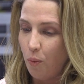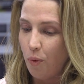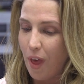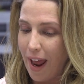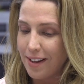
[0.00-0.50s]

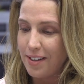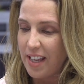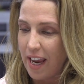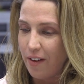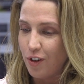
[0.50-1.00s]
that has
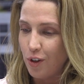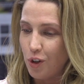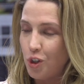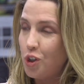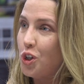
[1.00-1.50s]
saved
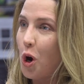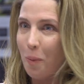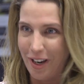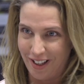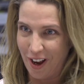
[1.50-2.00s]
so
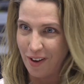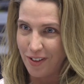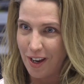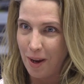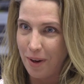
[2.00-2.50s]
many
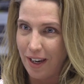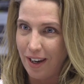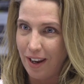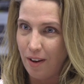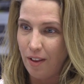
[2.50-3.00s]
lives. I
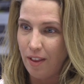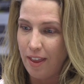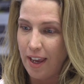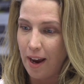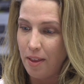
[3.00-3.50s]
mean,
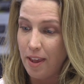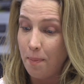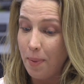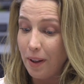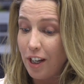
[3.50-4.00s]
the
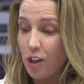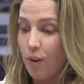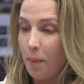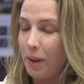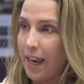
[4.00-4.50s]
ability to
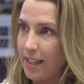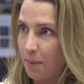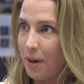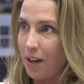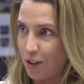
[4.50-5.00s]
replicate
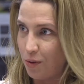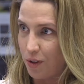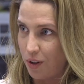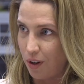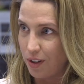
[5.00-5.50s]
someone else's
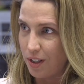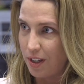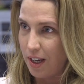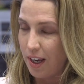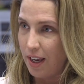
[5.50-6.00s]
results
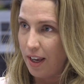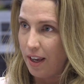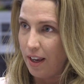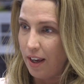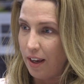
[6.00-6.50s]

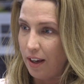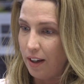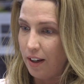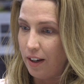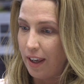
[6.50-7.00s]

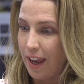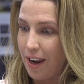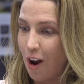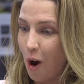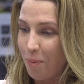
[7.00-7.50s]

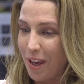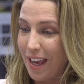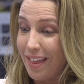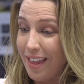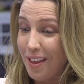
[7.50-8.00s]
cannot be,
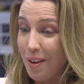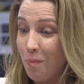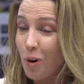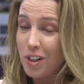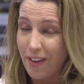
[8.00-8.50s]
the
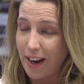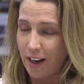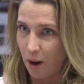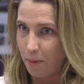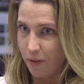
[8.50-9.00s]
importance of that
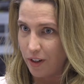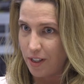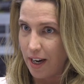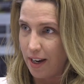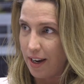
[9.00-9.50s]
cannot be
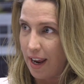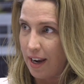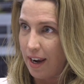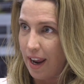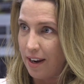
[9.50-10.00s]
overstated.
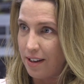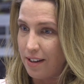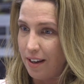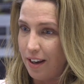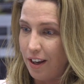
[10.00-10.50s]
And
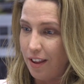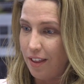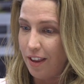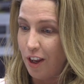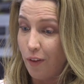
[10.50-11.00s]

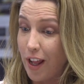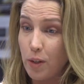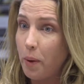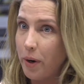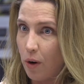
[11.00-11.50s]
you know, that's
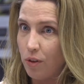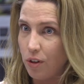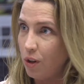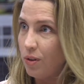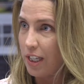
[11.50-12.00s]
why we don't
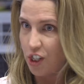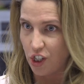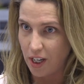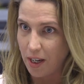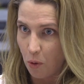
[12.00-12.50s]
use
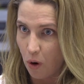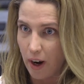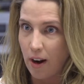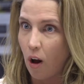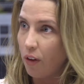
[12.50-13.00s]
leeches anymore
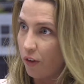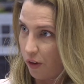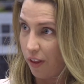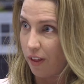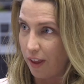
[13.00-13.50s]
and all those
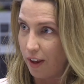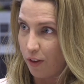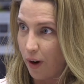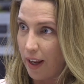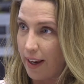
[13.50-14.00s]
other
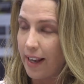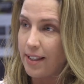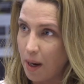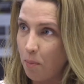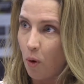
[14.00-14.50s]
things, right? Like, at
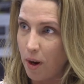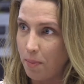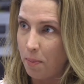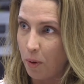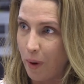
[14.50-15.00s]
some point
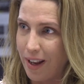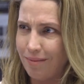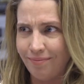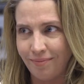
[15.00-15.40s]
people went,